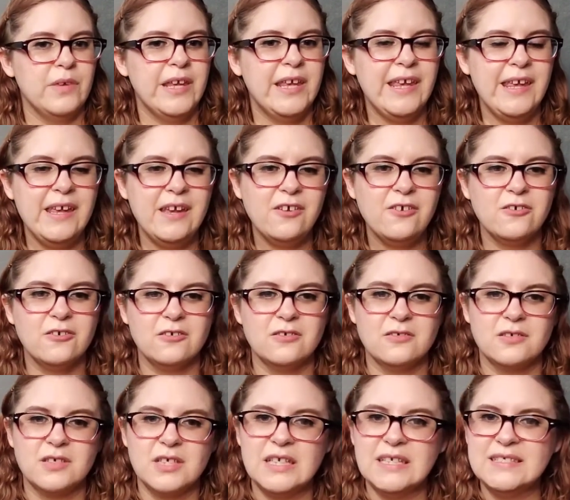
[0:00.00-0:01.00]
here?
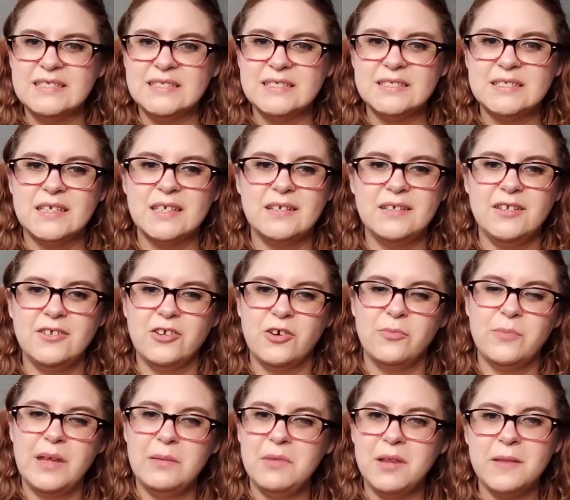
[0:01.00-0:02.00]
Because
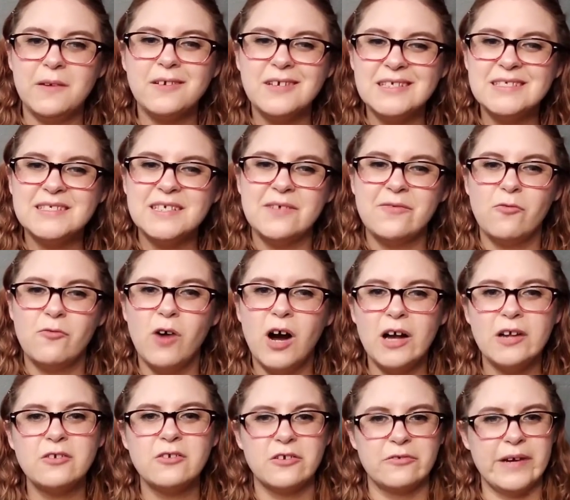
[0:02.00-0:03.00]
maybe there isn't
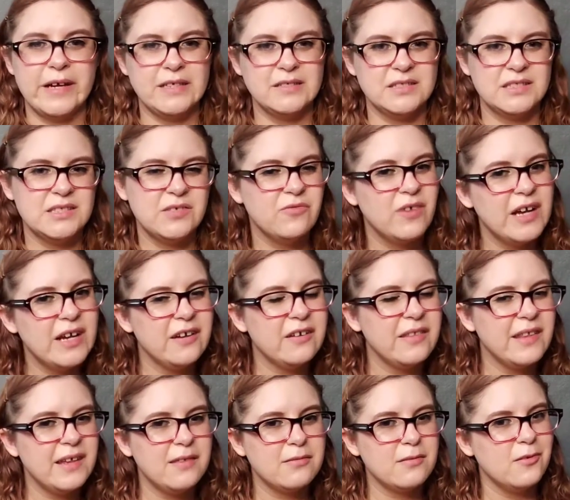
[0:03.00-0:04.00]
water around, so why are
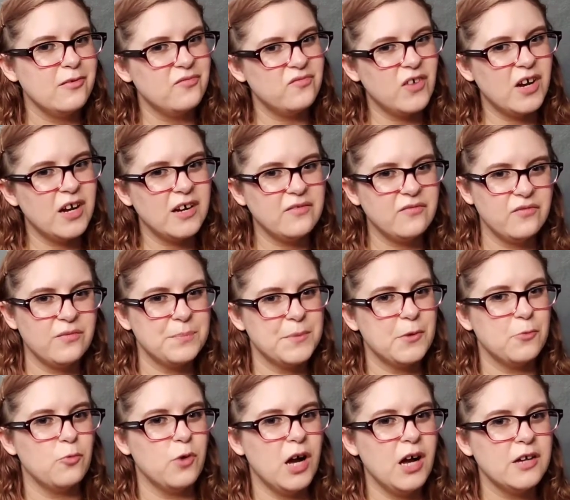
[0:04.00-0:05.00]
they so far from the
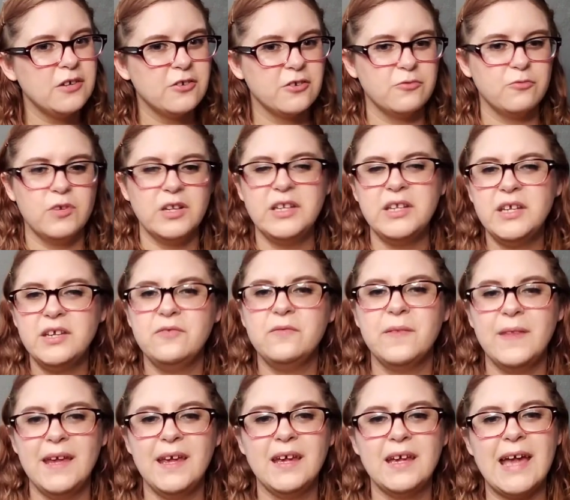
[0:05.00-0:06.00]
water? What do you
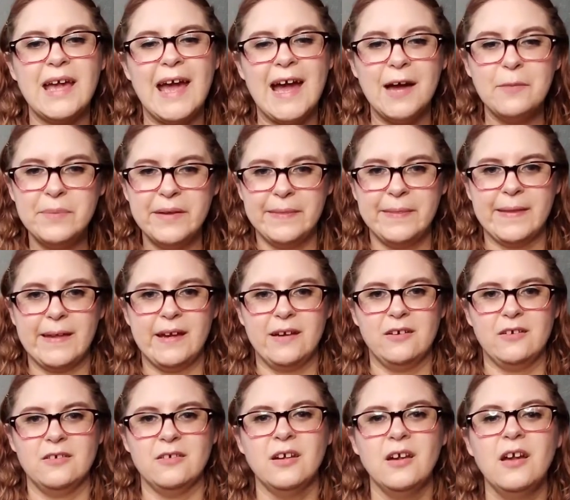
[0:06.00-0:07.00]
think happened
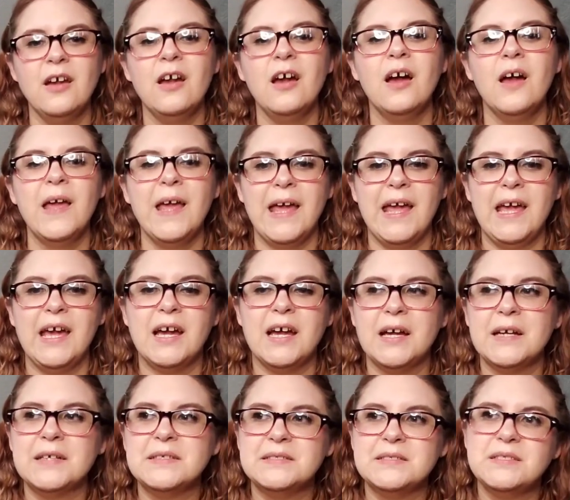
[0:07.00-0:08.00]
there?
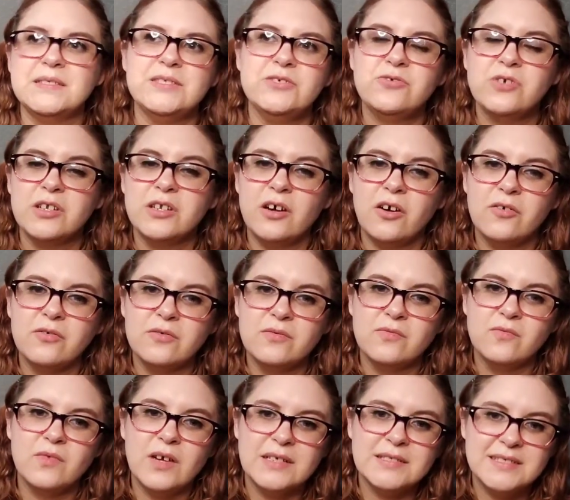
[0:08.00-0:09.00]
And you can all
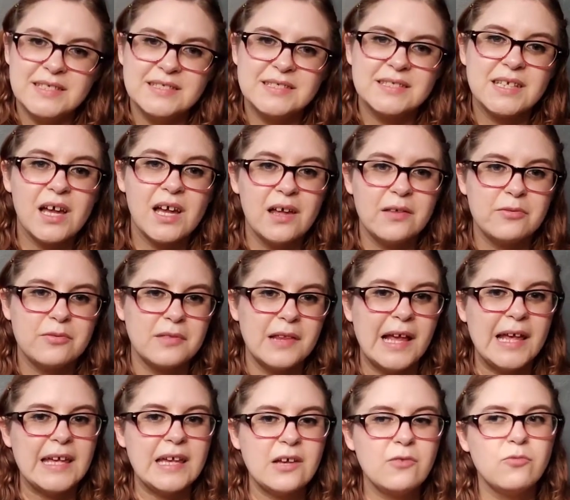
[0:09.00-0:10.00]
discuss,
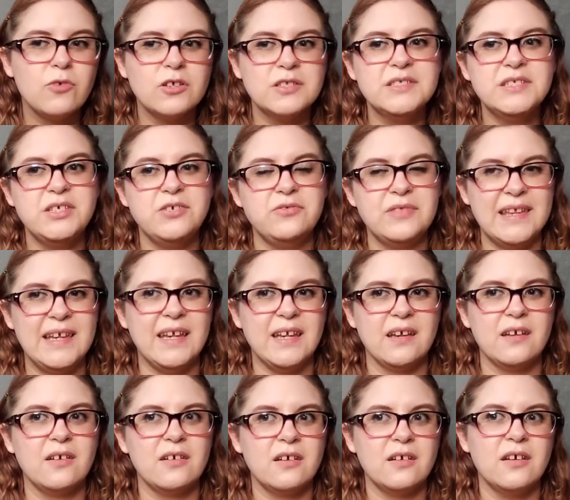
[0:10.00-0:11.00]
like, well, do you
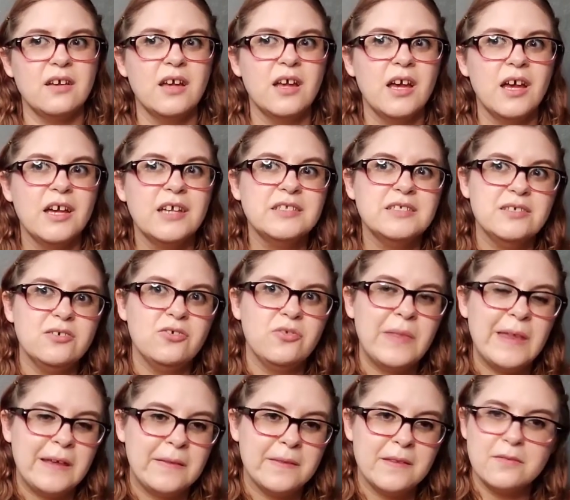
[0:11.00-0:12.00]
think
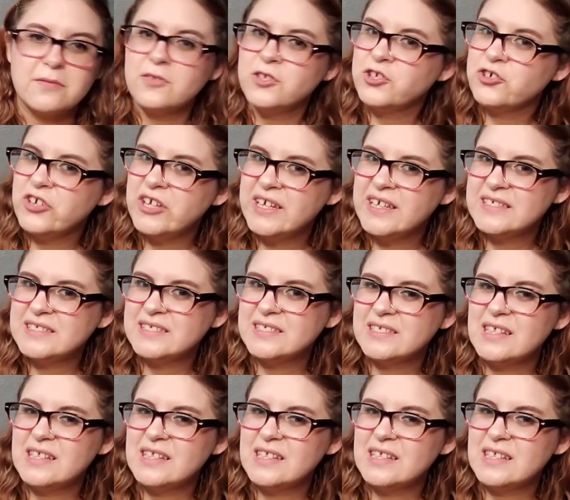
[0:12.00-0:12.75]
this tree is